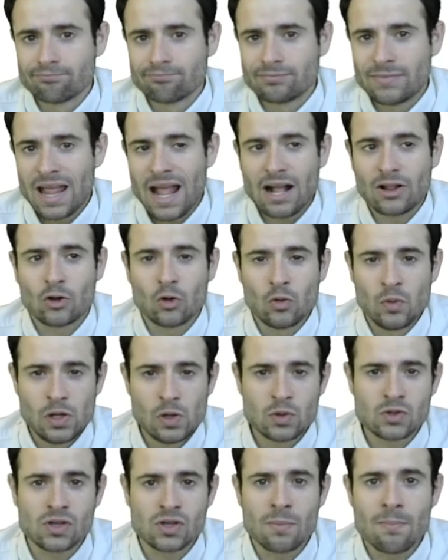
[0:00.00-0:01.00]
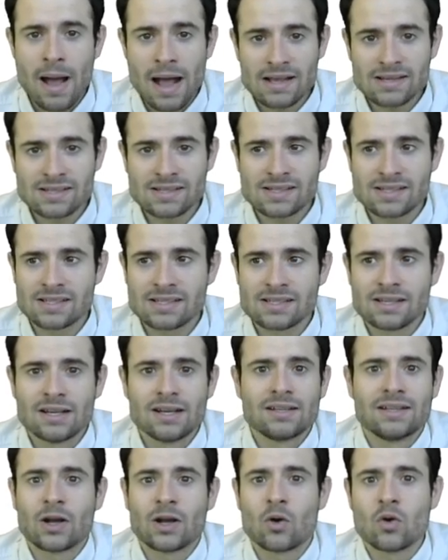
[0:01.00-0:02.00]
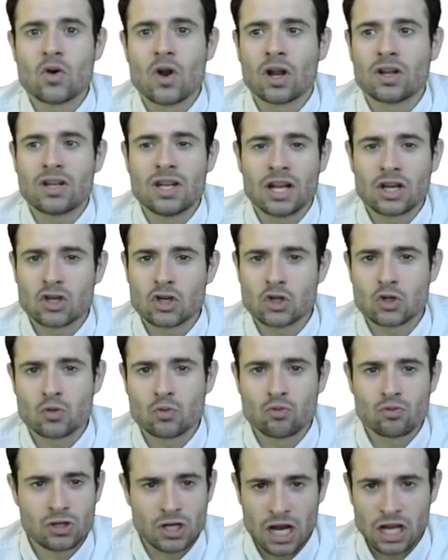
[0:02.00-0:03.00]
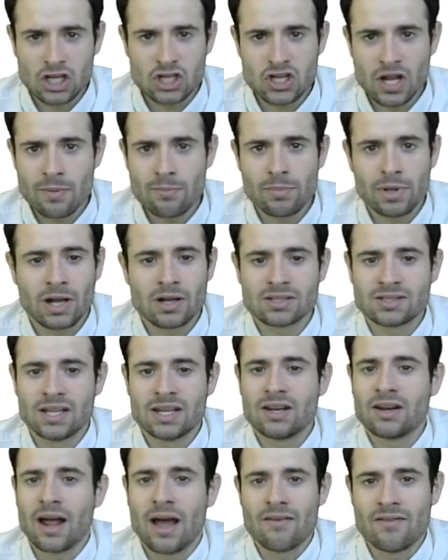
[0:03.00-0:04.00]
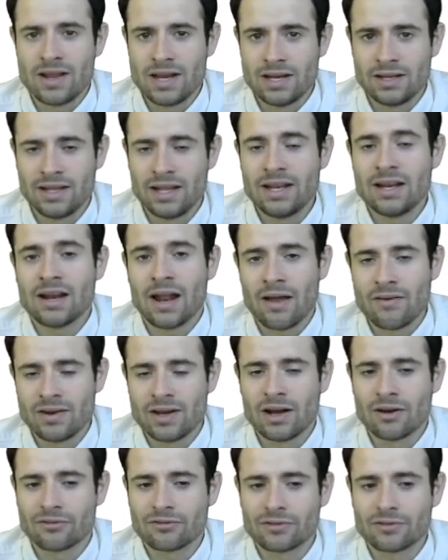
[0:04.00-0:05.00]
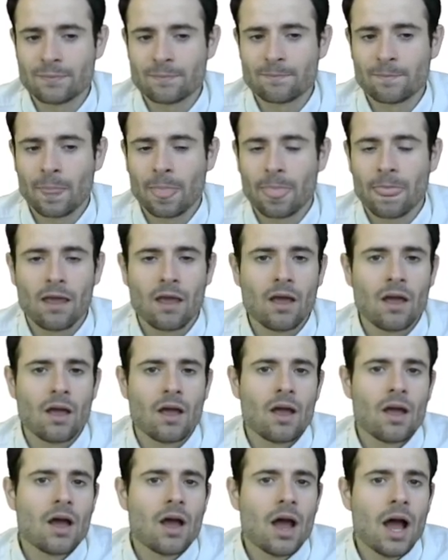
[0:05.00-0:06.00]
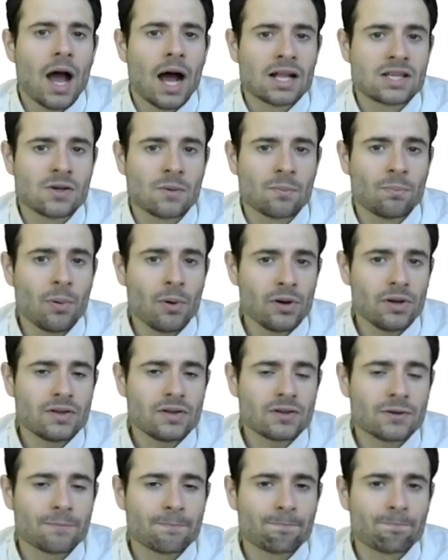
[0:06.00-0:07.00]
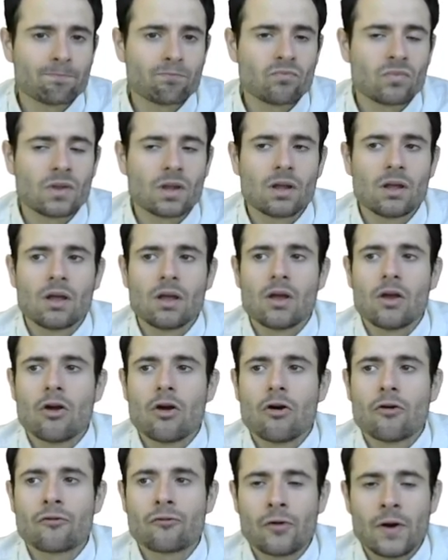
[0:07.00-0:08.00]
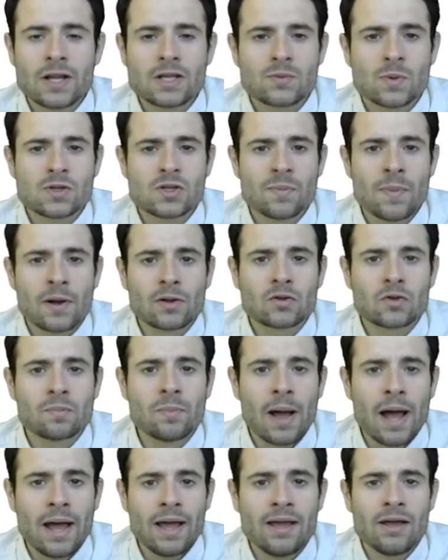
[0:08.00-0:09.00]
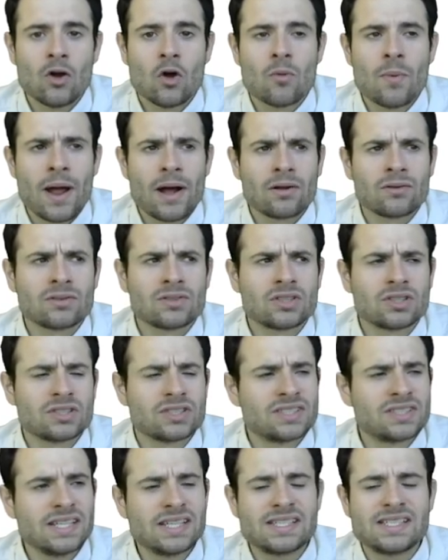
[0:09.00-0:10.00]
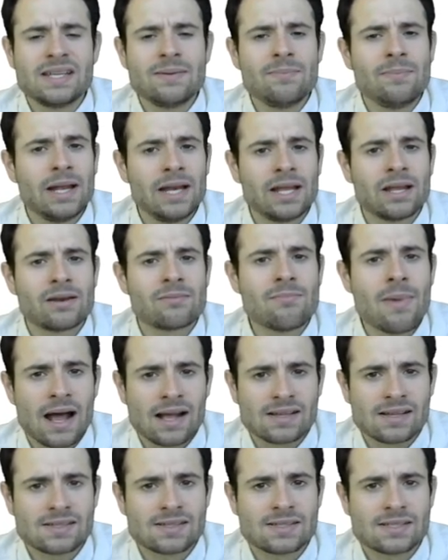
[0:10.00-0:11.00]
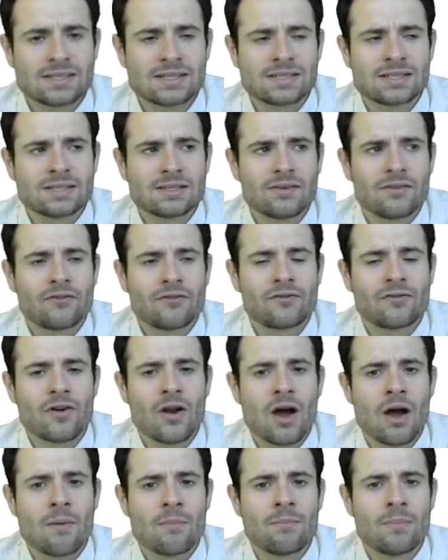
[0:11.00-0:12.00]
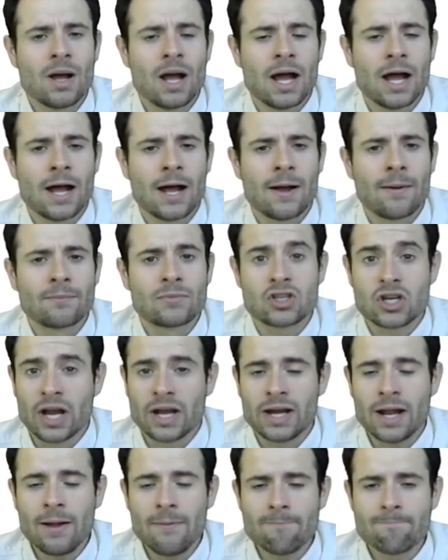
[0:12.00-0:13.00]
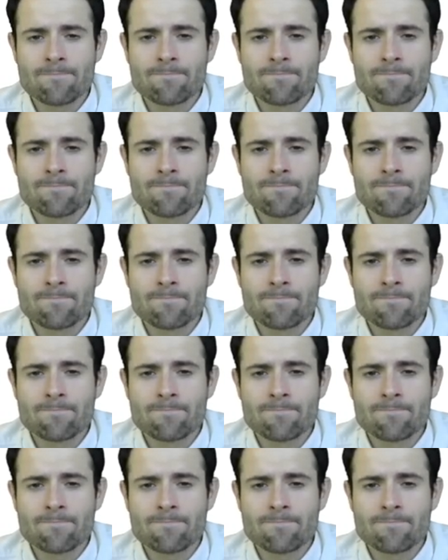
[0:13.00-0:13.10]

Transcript: They had to reuse some masks. They could not like just change them because they didn't have they didn't have enough. At some point, France was about to buy around 60 million masks from um, China,